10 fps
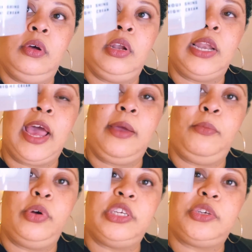Night
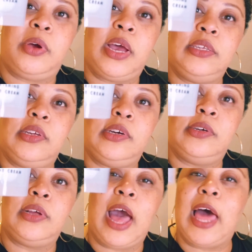
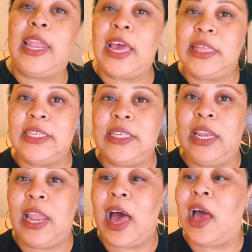Moisturizer. I like this a
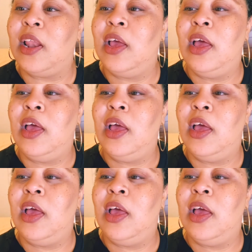lot.